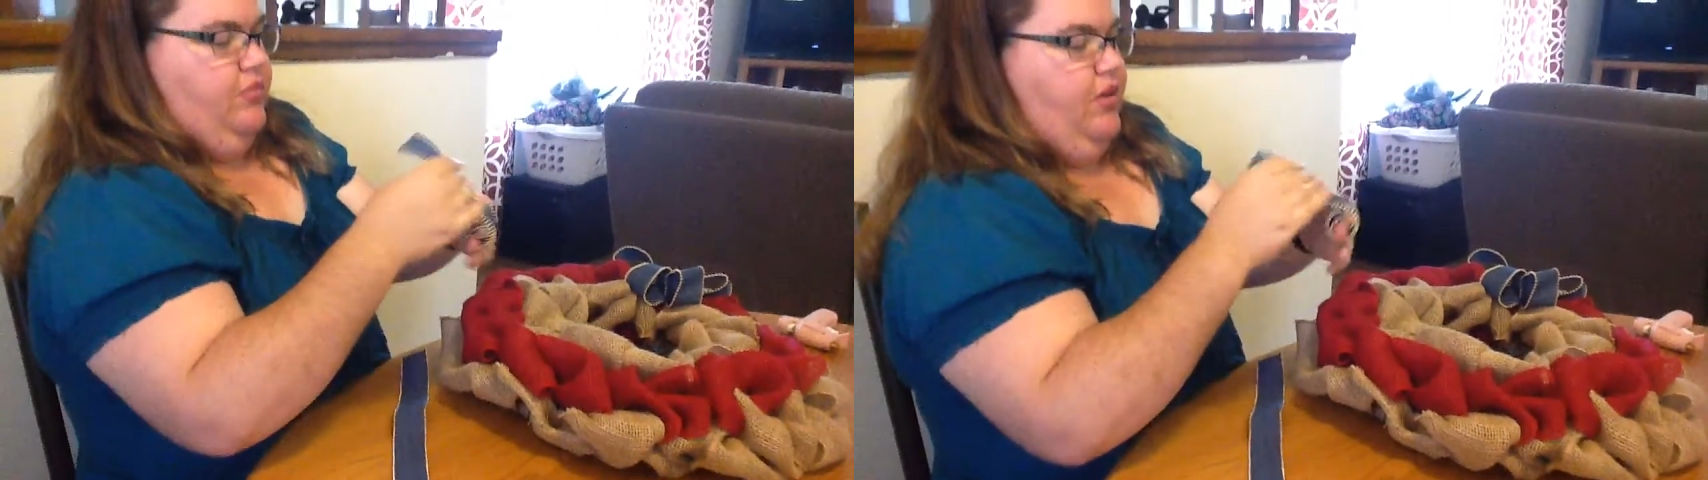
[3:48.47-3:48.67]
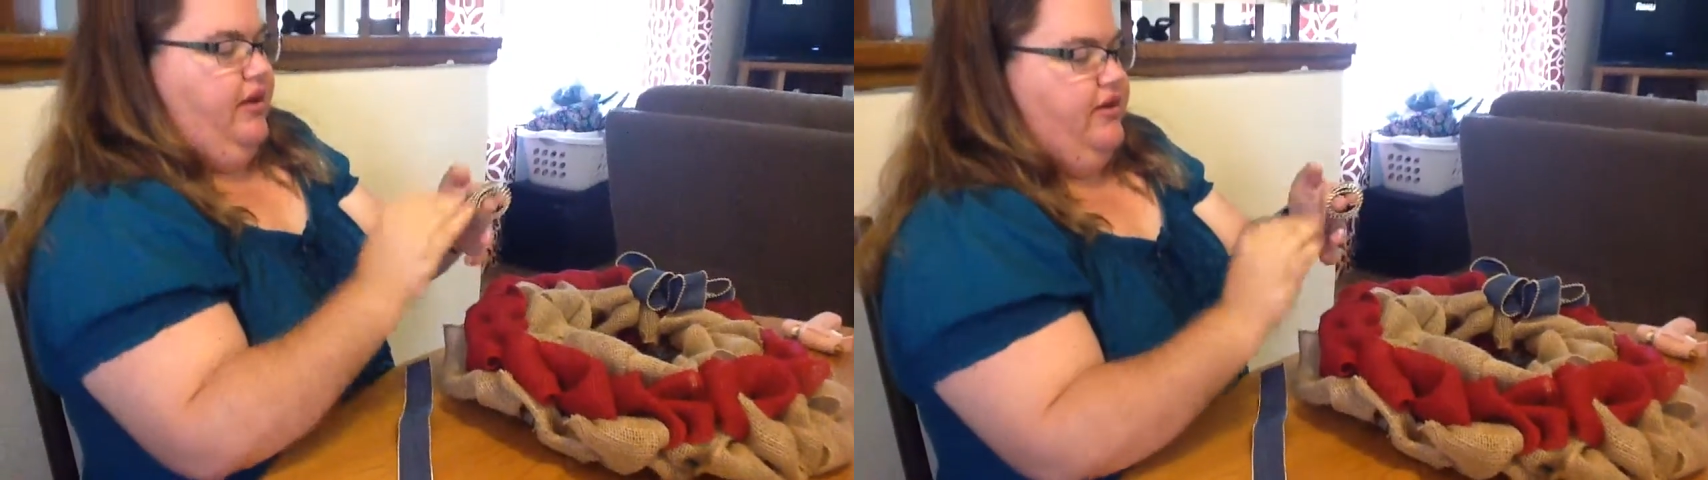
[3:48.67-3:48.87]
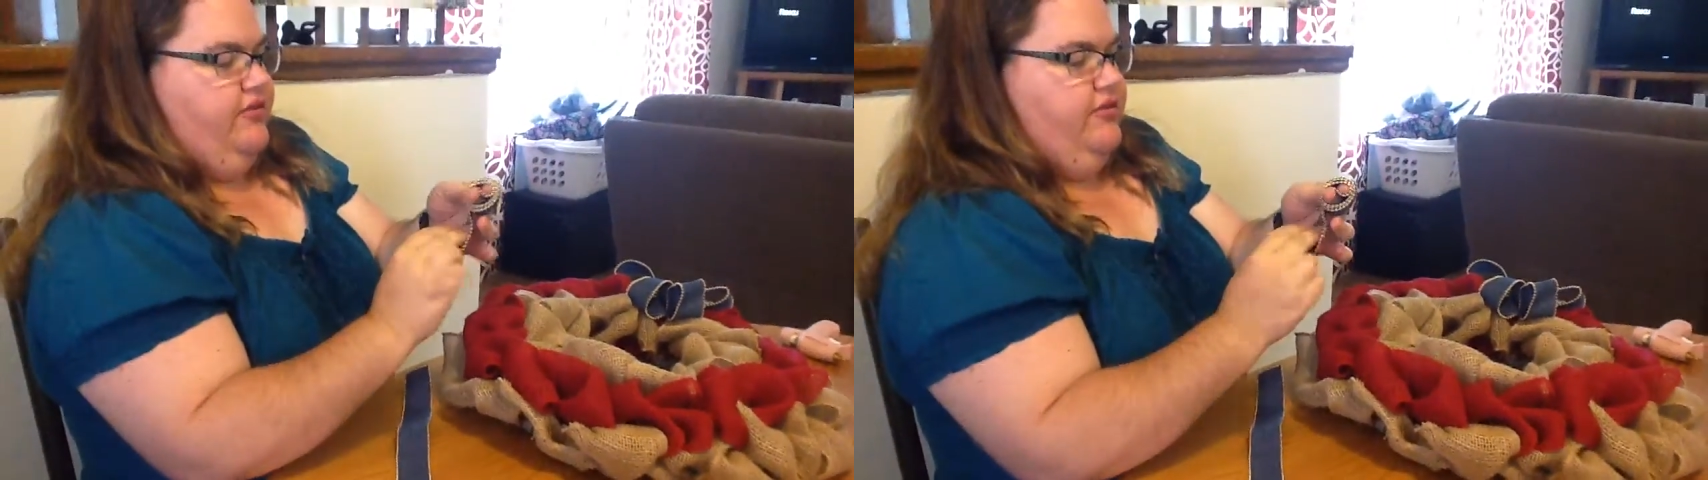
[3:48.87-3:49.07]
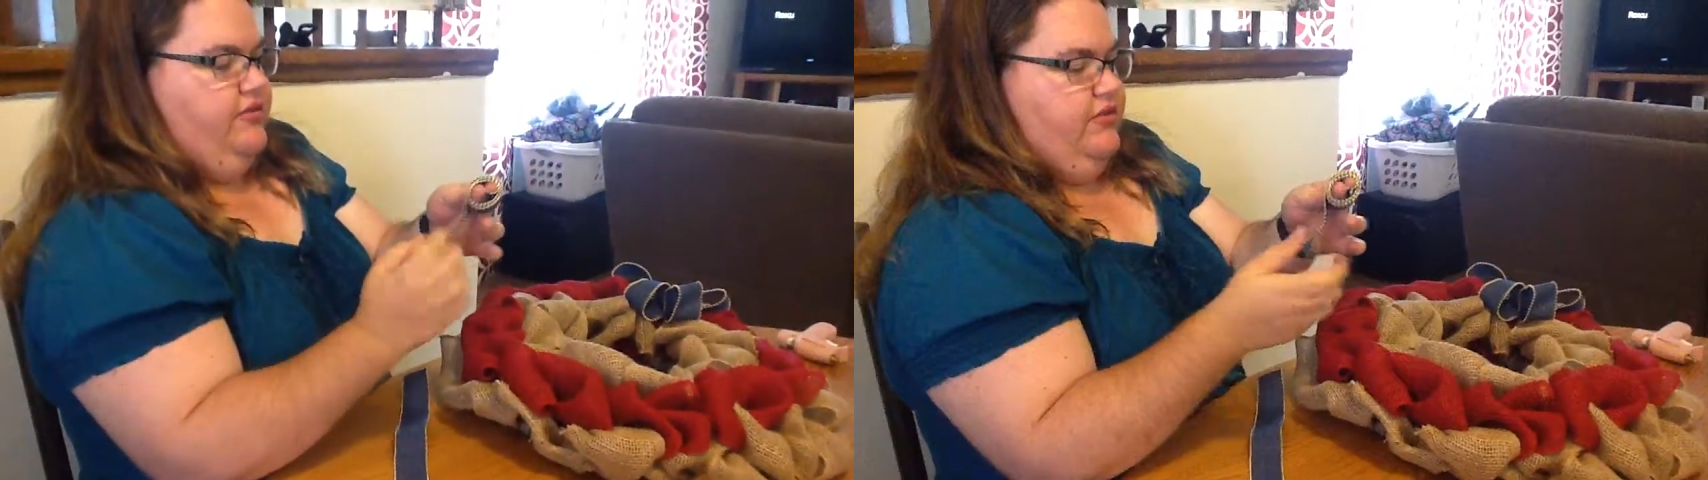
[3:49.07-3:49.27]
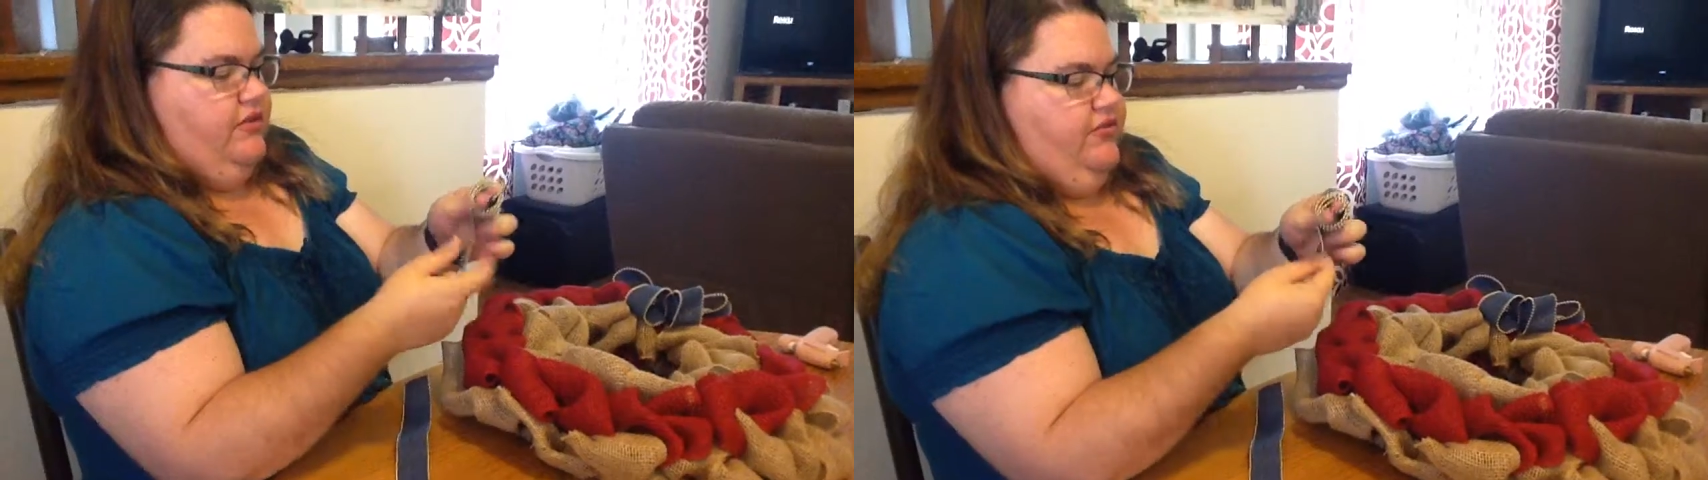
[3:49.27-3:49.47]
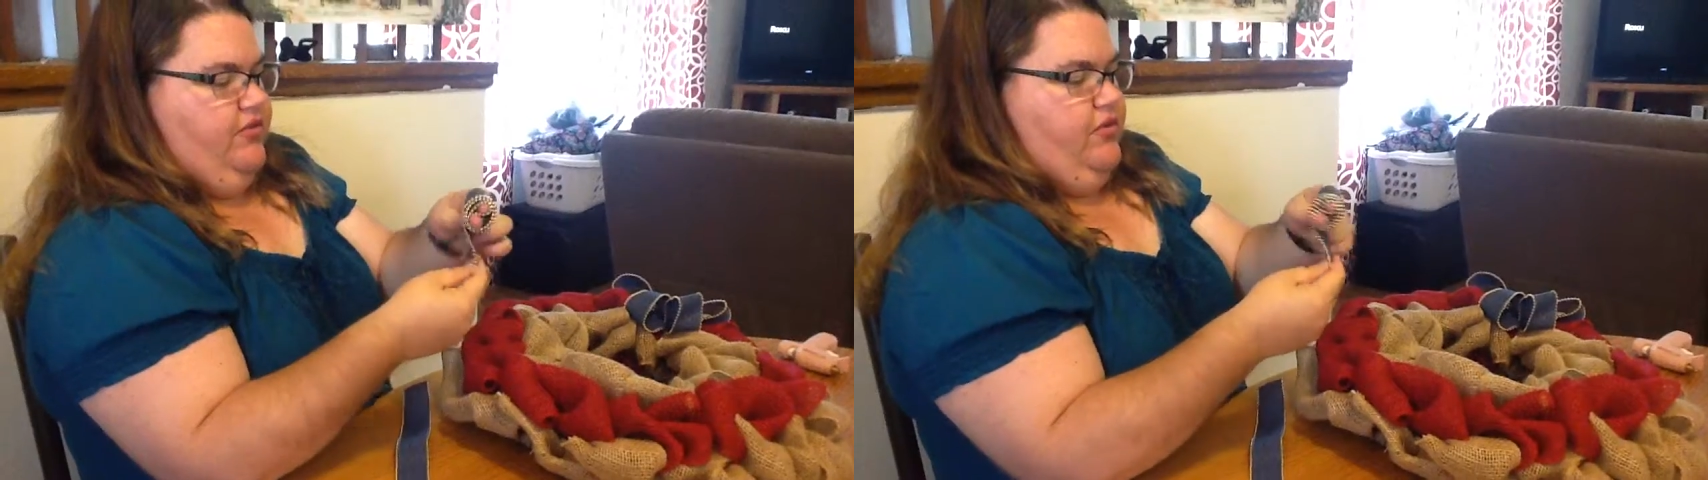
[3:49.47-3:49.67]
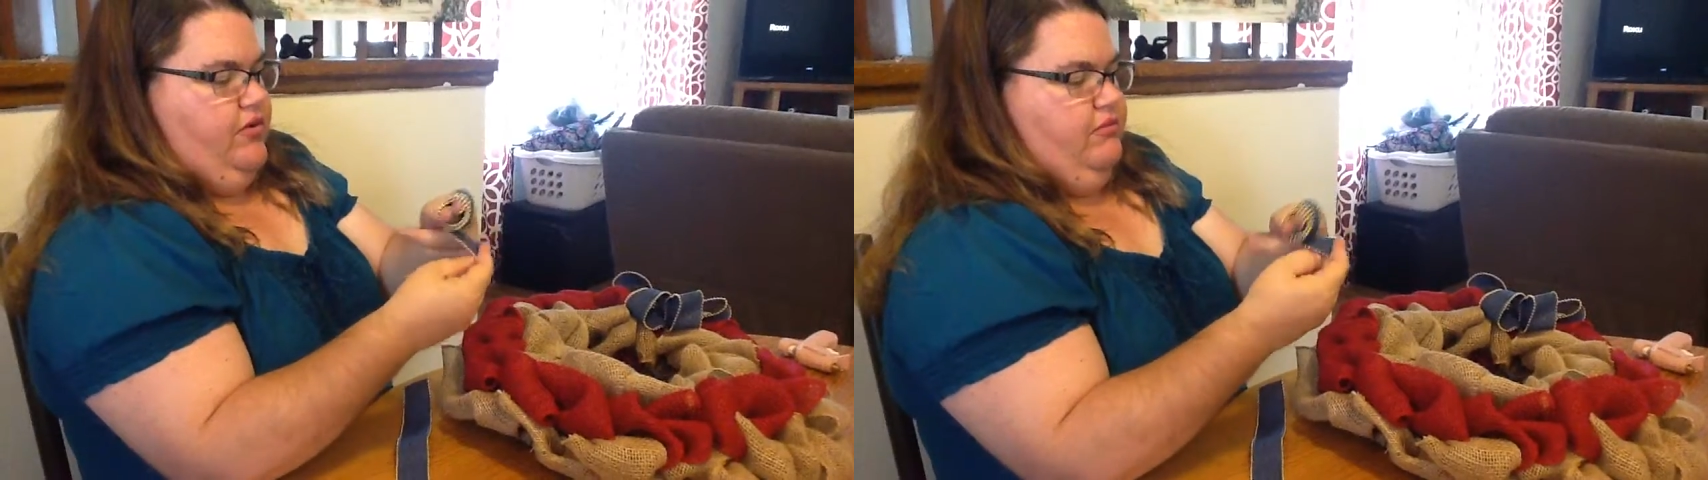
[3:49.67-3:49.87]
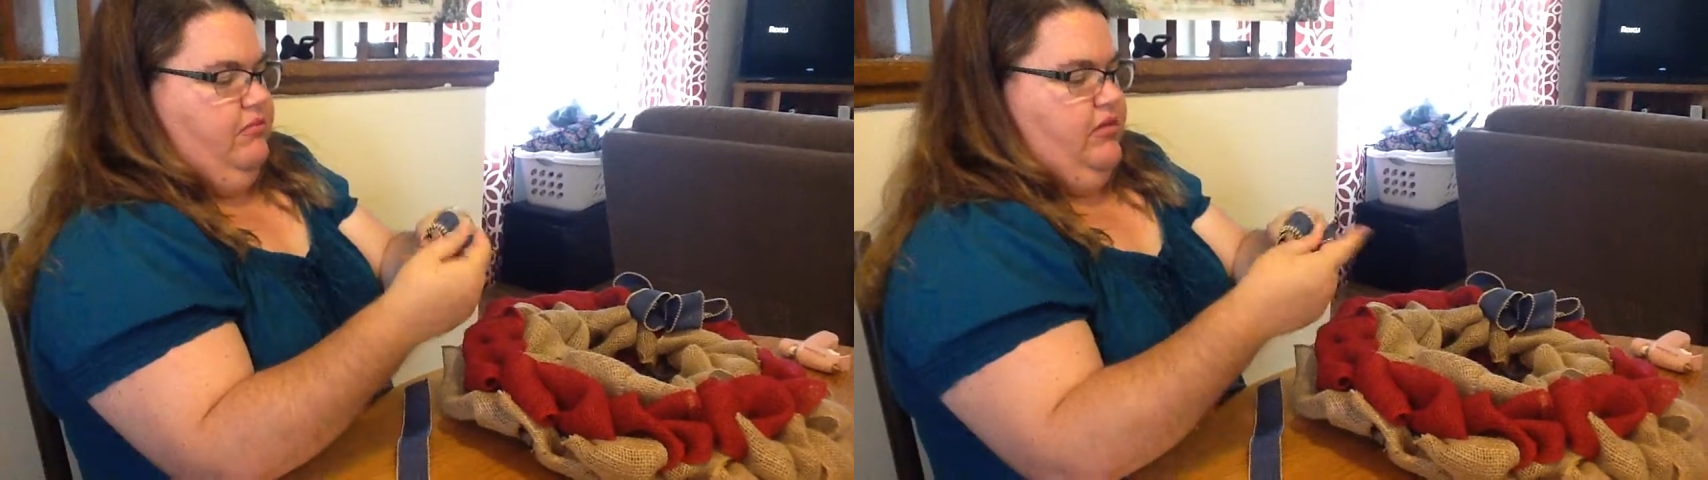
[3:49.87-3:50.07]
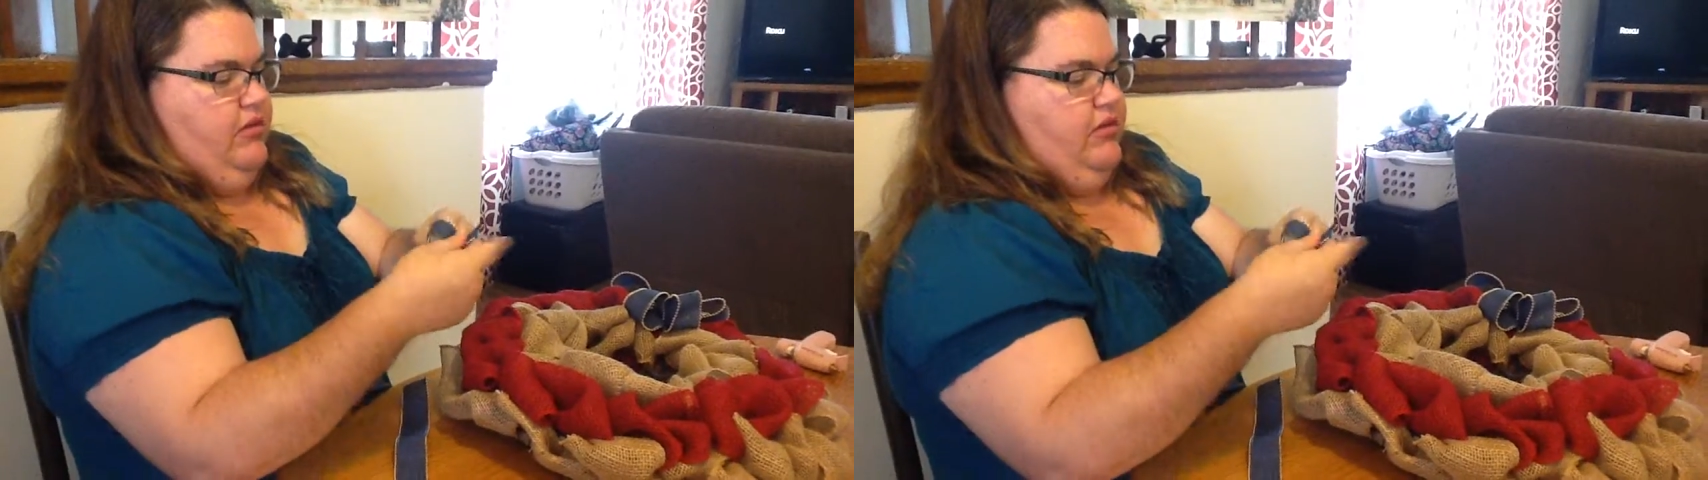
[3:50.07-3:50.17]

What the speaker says: wire, so it's going to form.